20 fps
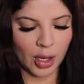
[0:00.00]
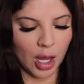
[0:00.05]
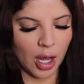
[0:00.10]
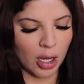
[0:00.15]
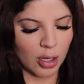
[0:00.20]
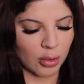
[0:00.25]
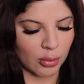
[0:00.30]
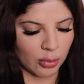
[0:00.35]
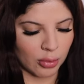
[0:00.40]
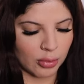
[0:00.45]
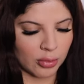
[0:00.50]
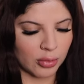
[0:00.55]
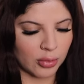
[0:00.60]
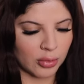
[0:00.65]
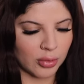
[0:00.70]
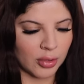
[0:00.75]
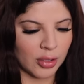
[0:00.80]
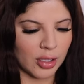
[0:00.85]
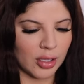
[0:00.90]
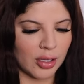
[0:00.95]
Oh,
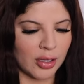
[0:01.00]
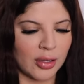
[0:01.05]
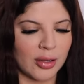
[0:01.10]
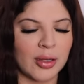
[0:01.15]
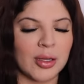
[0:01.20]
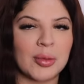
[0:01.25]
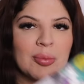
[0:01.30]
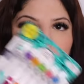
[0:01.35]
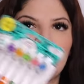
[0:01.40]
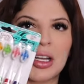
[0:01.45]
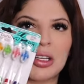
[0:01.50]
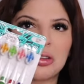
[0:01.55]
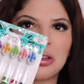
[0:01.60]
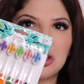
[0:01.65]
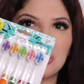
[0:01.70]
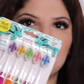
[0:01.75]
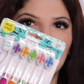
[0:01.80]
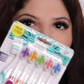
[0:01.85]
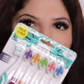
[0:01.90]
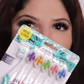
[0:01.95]
my
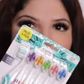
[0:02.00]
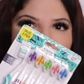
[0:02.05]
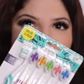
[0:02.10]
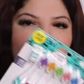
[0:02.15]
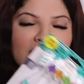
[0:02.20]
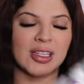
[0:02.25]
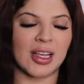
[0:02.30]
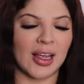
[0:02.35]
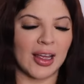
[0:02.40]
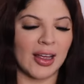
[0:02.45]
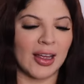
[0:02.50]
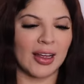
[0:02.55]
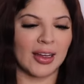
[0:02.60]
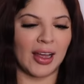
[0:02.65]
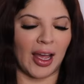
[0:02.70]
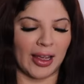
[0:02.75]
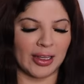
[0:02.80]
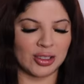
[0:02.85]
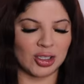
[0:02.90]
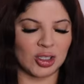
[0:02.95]
toothbrushes.
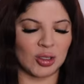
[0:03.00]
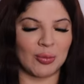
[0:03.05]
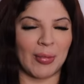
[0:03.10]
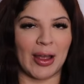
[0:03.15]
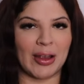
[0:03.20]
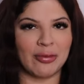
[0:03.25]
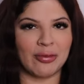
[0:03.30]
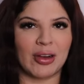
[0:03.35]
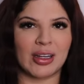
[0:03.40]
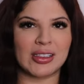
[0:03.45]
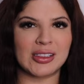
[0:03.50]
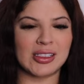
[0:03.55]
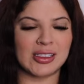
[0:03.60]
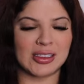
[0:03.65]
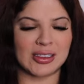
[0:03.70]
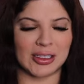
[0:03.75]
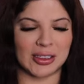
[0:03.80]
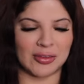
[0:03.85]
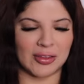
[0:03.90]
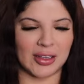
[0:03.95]
Guys, so my friend
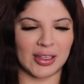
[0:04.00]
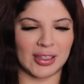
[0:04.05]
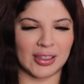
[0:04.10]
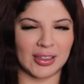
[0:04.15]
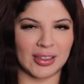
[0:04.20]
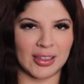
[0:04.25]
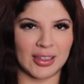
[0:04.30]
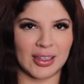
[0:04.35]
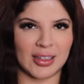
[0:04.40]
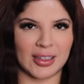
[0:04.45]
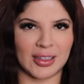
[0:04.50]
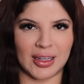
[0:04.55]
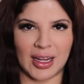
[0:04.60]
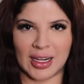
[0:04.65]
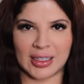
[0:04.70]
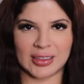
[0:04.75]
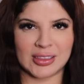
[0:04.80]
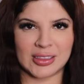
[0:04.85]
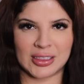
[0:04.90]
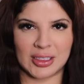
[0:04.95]
Steven,
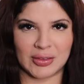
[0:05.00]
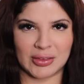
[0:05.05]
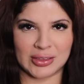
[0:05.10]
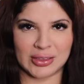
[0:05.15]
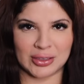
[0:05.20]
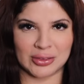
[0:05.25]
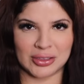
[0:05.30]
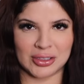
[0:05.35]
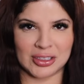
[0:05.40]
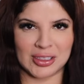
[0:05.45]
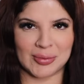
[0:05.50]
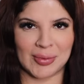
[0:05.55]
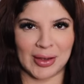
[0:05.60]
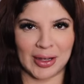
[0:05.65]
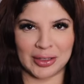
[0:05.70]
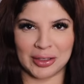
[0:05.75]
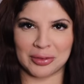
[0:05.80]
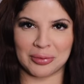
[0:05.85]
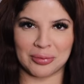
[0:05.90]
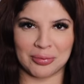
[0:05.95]
not Steven Sushi,
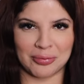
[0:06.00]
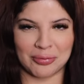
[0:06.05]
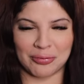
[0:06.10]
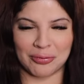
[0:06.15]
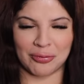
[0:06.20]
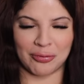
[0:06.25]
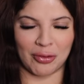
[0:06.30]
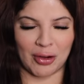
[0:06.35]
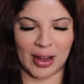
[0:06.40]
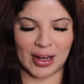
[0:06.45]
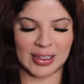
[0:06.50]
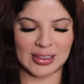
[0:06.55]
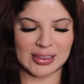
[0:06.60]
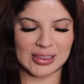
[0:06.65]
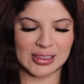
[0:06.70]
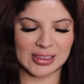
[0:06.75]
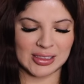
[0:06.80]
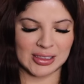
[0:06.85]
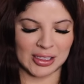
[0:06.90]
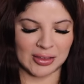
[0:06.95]
my other friend
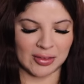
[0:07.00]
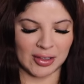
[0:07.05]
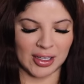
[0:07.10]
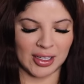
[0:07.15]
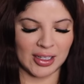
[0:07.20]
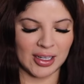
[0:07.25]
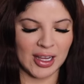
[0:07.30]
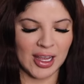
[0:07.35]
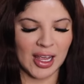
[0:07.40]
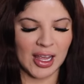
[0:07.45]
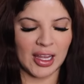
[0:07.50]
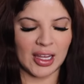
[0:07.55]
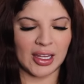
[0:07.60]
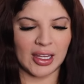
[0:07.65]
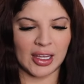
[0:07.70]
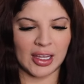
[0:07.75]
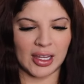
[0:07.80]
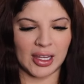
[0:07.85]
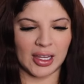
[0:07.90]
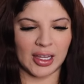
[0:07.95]
Steven,
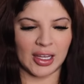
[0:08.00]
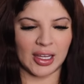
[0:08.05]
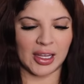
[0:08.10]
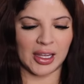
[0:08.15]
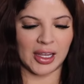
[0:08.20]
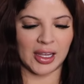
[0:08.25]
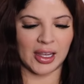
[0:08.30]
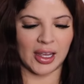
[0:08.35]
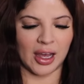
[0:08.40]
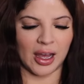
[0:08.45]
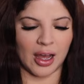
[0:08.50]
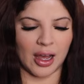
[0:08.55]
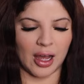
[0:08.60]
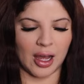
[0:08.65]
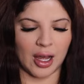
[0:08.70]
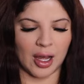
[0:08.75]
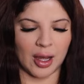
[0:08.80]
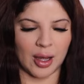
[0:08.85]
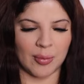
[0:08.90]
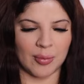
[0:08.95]
he
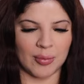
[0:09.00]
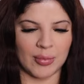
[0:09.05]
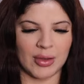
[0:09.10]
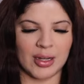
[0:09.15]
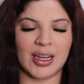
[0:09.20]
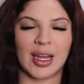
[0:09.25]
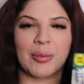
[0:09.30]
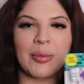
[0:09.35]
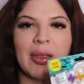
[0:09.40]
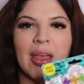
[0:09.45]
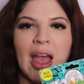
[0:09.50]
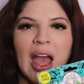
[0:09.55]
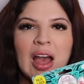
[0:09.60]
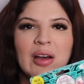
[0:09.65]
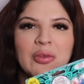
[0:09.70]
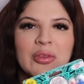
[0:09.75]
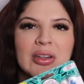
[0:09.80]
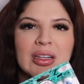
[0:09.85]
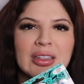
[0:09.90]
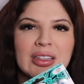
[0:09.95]
let me
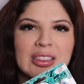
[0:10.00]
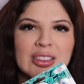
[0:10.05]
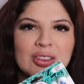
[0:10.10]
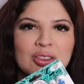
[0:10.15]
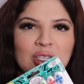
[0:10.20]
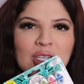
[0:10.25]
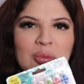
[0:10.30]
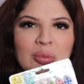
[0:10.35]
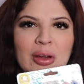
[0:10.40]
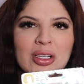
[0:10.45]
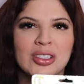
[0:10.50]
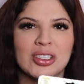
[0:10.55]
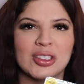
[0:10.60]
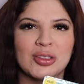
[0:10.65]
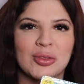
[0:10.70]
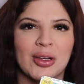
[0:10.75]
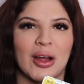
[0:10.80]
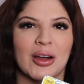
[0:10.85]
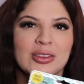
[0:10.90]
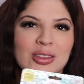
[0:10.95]
have one of these
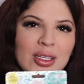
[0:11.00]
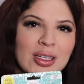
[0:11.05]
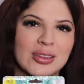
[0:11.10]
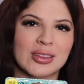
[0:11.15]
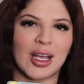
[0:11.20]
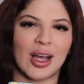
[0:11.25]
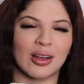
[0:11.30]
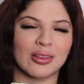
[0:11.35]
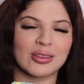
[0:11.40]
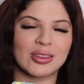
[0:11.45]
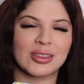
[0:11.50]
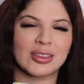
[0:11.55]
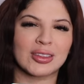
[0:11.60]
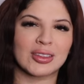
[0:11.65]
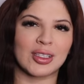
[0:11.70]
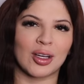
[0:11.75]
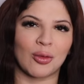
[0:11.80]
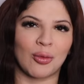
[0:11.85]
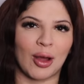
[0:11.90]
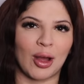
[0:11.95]
toothbrushes when I was at his
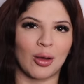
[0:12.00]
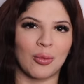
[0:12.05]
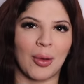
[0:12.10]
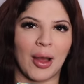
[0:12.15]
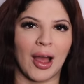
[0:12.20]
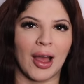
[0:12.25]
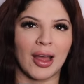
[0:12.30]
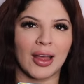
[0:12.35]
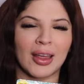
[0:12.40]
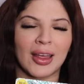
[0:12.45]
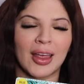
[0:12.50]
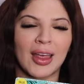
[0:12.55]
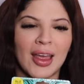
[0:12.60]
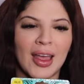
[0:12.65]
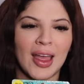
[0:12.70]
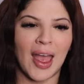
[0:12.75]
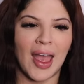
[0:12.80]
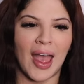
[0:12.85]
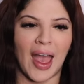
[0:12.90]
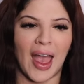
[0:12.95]
house a while back,
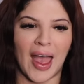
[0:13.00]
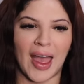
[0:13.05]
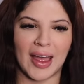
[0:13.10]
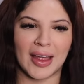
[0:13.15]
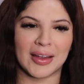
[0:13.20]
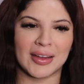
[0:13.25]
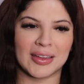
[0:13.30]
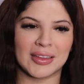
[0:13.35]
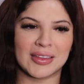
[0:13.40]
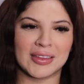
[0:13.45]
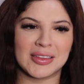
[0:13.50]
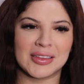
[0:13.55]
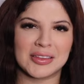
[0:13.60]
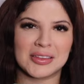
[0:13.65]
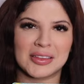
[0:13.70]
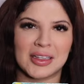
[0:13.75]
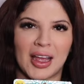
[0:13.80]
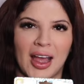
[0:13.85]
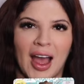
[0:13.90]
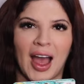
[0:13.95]
and
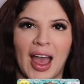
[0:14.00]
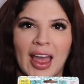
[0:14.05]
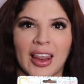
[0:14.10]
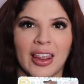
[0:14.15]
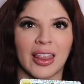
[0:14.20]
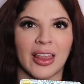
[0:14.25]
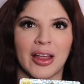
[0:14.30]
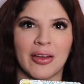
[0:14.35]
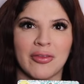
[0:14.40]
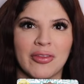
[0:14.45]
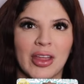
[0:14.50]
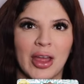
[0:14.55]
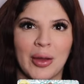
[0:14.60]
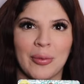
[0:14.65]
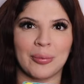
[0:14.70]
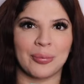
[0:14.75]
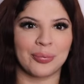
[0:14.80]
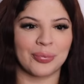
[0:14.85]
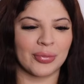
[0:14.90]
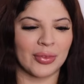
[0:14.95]
I love
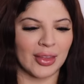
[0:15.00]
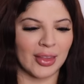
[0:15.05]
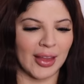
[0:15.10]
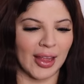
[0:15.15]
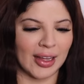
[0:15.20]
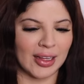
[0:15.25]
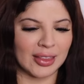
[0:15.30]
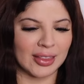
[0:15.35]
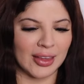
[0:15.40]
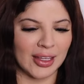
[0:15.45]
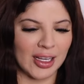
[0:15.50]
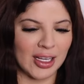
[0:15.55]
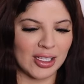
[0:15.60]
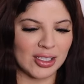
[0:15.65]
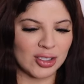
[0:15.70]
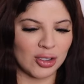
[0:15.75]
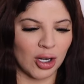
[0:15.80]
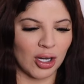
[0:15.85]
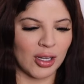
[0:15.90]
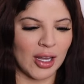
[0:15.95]
them. Like,
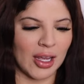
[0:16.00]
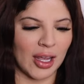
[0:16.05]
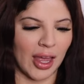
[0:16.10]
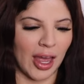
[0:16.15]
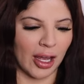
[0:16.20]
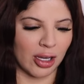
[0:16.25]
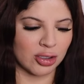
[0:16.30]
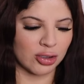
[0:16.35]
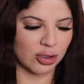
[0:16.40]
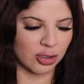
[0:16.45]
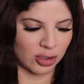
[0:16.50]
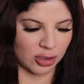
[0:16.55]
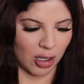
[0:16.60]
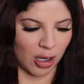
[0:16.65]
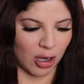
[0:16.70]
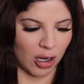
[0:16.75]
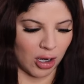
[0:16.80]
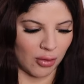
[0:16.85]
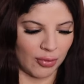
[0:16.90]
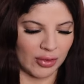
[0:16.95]
these are like extra
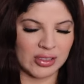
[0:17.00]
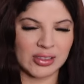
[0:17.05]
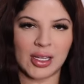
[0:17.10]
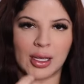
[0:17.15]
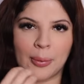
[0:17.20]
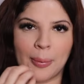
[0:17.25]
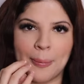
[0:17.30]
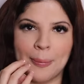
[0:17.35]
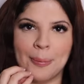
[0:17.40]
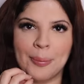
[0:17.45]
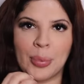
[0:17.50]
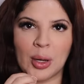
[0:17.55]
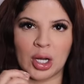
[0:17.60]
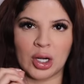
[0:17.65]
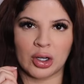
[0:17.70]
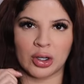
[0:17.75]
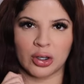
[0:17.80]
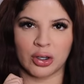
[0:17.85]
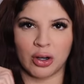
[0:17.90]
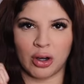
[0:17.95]
soft. It's like
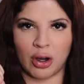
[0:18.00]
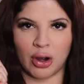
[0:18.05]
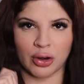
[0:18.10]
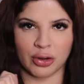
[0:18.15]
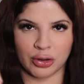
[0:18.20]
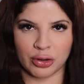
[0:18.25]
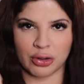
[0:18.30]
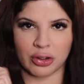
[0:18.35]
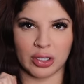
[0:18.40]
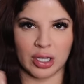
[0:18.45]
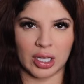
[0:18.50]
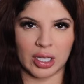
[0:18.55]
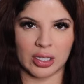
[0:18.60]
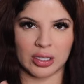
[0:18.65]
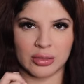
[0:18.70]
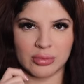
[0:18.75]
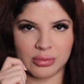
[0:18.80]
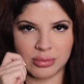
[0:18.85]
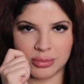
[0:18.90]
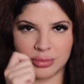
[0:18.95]
butter on your
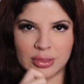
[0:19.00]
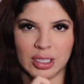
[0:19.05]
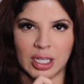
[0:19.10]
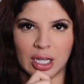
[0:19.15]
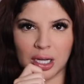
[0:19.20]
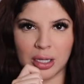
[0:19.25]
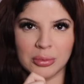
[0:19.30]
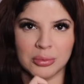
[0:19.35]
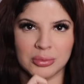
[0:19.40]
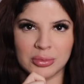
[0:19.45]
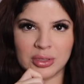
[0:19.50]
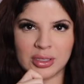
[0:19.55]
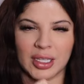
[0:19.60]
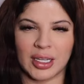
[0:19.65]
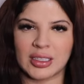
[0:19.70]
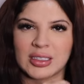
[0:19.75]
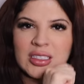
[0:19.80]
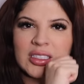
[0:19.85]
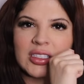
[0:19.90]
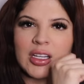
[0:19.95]
gums.
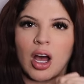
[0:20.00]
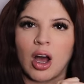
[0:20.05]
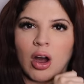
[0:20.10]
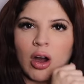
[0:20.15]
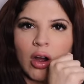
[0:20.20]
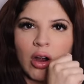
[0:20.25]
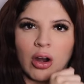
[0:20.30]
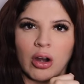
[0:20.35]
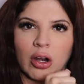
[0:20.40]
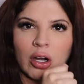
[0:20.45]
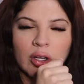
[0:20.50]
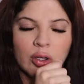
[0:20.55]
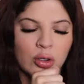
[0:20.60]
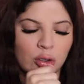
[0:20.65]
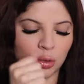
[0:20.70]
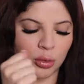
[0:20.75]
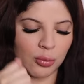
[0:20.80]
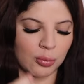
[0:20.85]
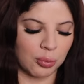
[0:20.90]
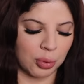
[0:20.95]
Like, it's not hard,
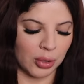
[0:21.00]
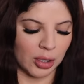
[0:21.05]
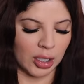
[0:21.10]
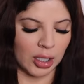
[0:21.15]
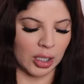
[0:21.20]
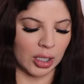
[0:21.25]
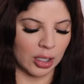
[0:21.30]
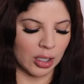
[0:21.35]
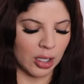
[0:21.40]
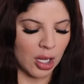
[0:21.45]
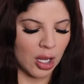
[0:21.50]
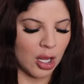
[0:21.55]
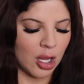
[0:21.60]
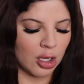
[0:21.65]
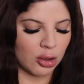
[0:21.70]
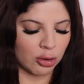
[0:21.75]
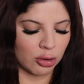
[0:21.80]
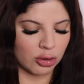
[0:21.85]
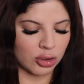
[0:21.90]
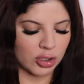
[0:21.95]
you don't bleed.
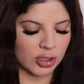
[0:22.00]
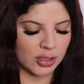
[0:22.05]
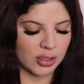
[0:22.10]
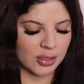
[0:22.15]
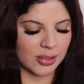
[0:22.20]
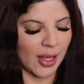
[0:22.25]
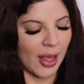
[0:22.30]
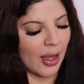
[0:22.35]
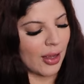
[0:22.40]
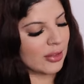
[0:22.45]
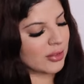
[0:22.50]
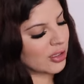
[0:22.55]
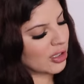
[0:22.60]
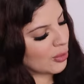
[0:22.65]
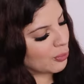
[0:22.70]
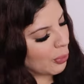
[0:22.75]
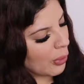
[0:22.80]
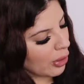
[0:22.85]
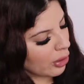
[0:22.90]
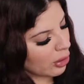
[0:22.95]
They're just, yeah, it's
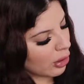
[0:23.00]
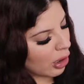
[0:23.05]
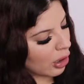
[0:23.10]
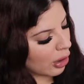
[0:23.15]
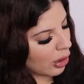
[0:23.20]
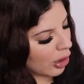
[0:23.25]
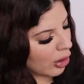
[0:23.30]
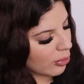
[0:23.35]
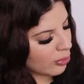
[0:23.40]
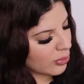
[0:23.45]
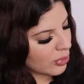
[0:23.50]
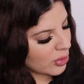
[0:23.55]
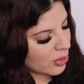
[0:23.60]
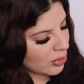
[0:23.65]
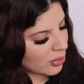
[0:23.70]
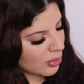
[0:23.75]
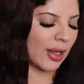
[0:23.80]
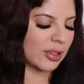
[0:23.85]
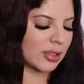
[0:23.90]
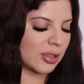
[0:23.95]
just butter on
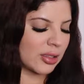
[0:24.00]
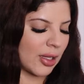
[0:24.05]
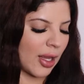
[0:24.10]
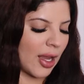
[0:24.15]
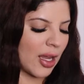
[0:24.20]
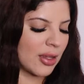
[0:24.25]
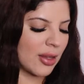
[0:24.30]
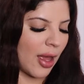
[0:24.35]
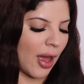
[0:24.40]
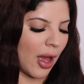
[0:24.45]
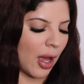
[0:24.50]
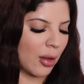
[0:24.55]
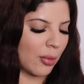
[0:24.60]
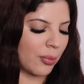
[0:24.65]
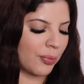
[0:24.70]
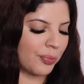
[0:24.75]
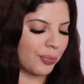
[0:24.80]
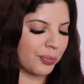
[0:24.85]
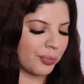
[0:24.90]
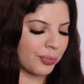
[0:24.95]
gums. They say that